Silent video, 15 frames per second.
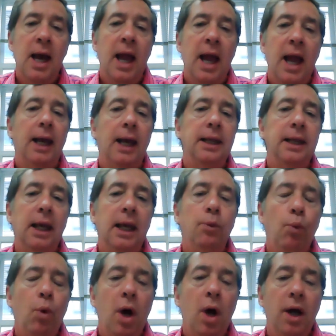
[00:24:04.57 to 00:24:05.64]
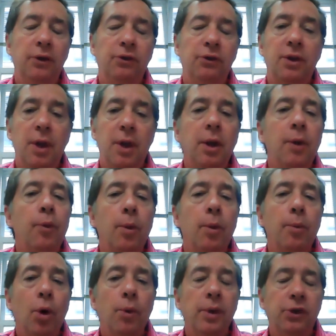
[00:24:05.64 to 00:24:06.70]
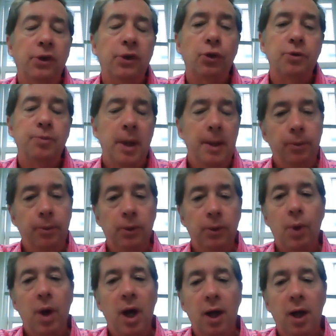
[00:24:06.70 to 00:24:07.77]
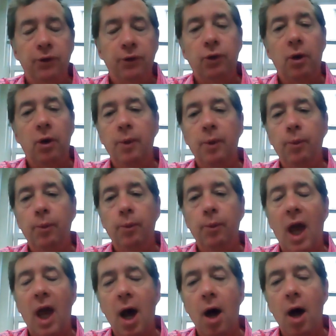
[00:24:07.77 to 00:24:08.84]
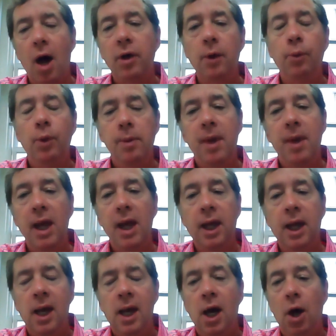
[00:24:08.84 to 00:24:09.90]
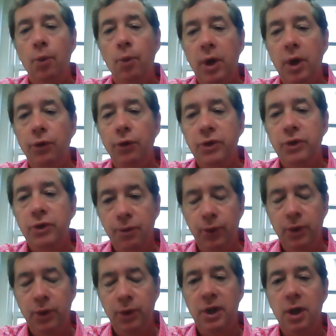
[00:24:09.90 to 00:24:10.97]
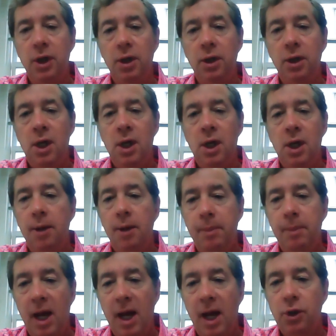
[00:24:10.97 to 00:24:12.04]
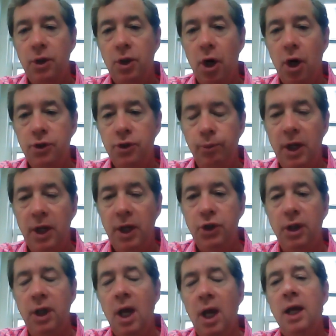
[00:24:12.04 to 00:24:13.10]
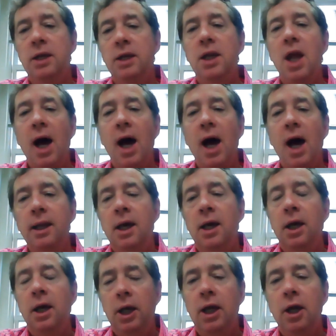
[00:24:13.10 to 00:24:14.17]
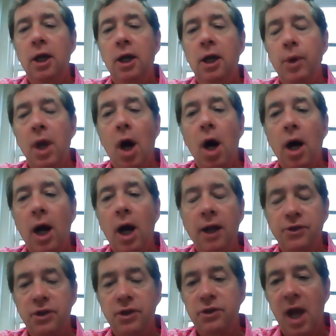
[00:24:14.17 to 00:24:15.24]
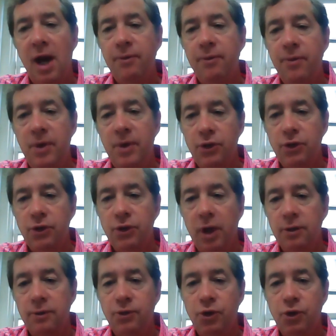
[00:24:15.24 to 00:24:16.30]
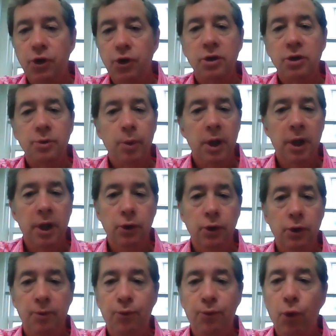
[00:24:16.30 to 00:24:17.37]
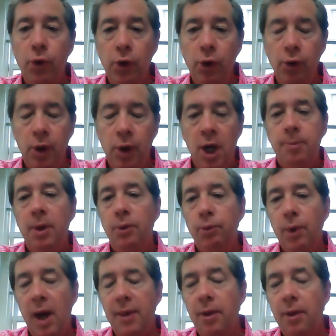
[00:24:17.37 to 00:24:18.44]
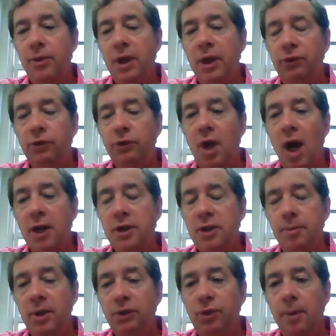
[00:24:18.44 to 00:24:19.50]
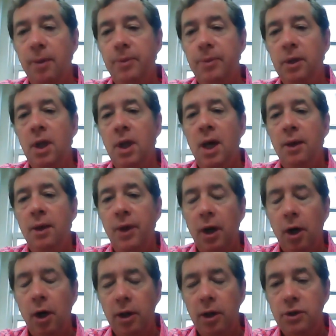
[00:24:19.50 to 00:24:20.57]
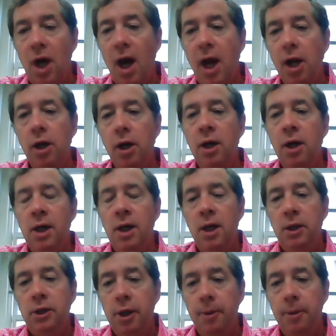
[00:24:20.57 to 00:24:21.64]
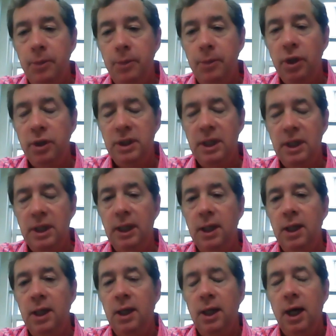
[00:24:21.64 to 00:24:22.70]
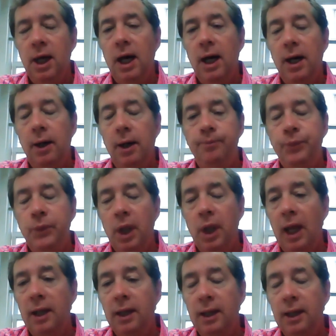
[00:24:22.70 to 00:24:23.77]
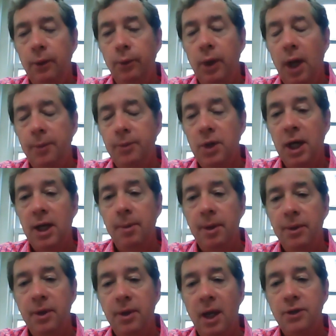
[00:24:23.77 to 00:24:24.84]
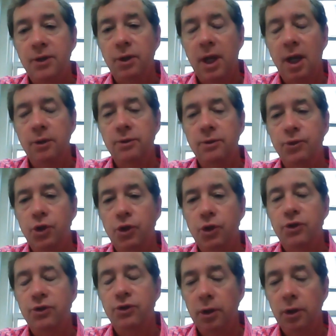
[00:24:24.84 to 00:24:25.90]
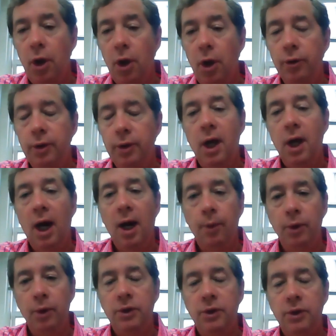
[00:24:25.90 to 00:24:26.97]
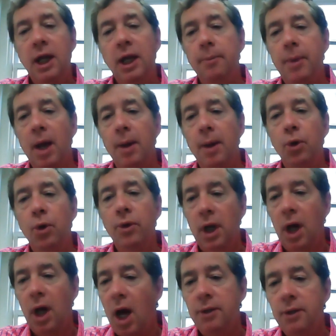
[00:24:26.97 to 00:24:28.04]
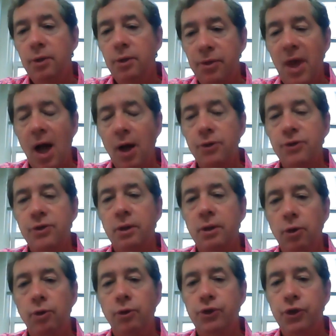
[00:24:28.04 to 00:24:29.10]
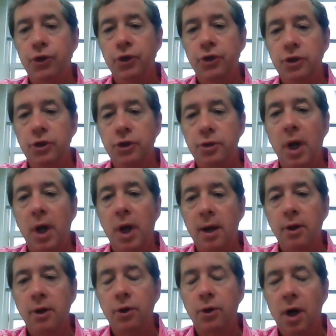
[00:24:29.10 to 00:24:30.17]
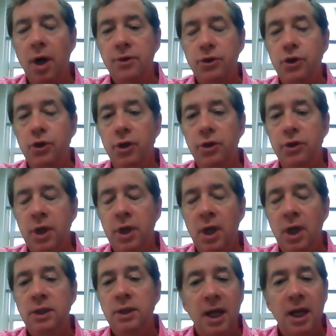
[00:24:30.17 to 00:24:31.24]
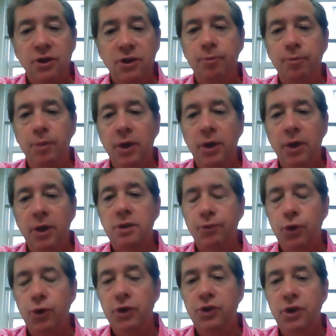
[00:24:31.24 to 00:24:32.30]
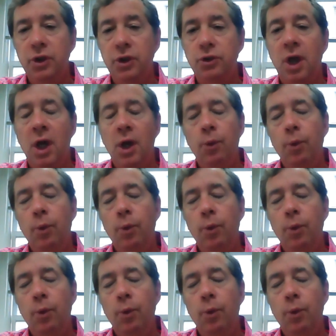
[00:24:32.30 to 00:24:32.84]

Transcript: And then there were more resource people as well. So it was, how can we make a real difference here on mass incarceration? Not, here we are as the staff of the National Council of Churches and we're going to do it for you, but rather this has got to be something that our entire community, when I'm talking about the National Council of Churches alone, we're talking about more than 100,000 local churches spread out across the church, tens of millions of Christians.